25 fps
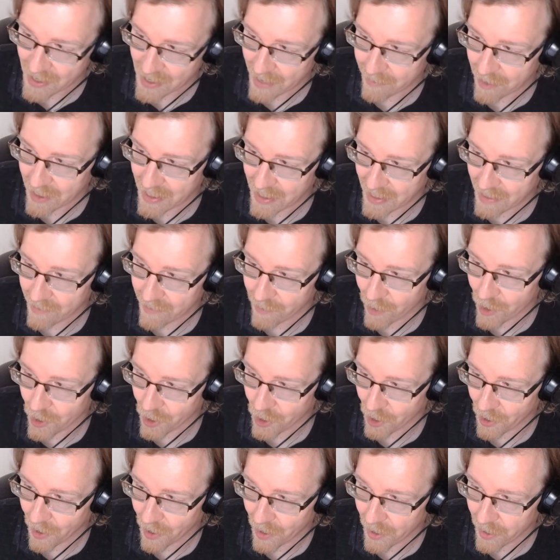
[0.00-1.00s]
seventeen
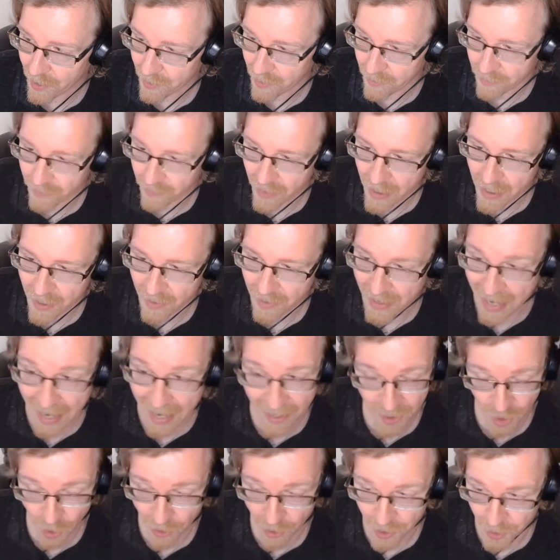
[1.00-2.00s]
version of uh, the
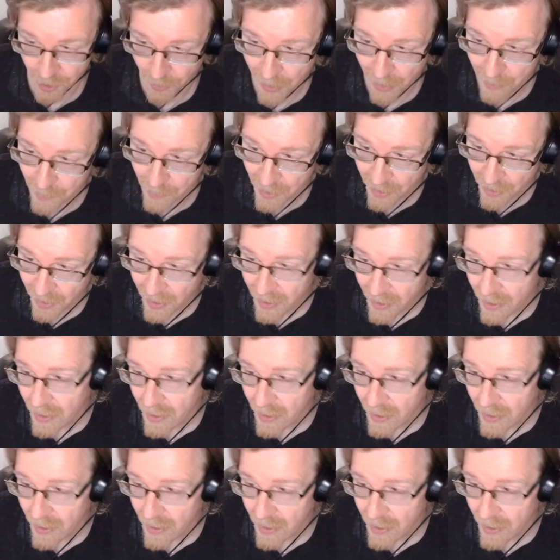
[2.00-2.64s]
Axanar script.